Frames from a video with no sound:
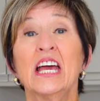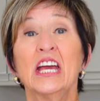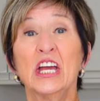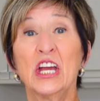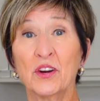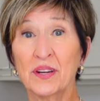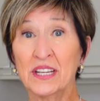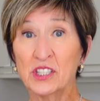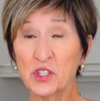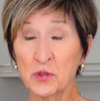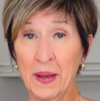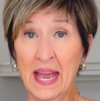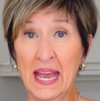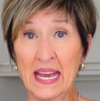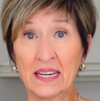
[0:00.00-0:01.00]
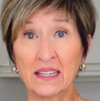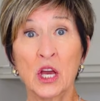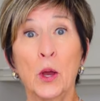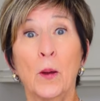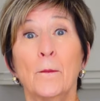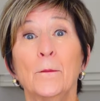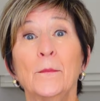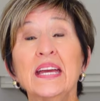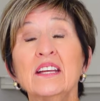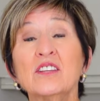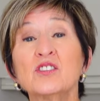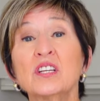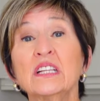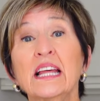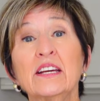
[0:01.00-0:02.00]
Here in Spain,
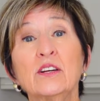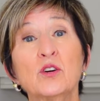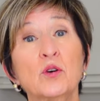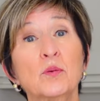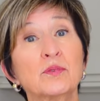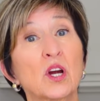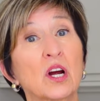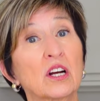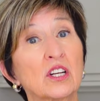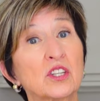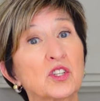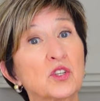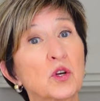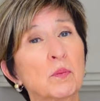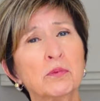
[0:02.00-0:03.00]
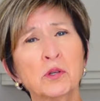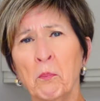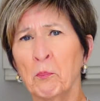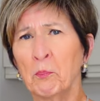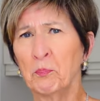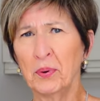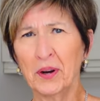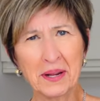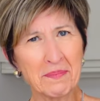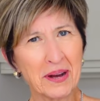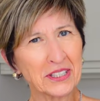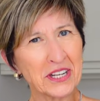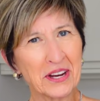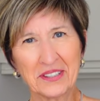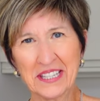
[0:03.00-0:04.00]
beans and legumes are consumed pretty
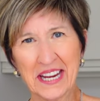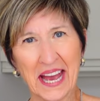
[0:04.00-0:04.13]
much every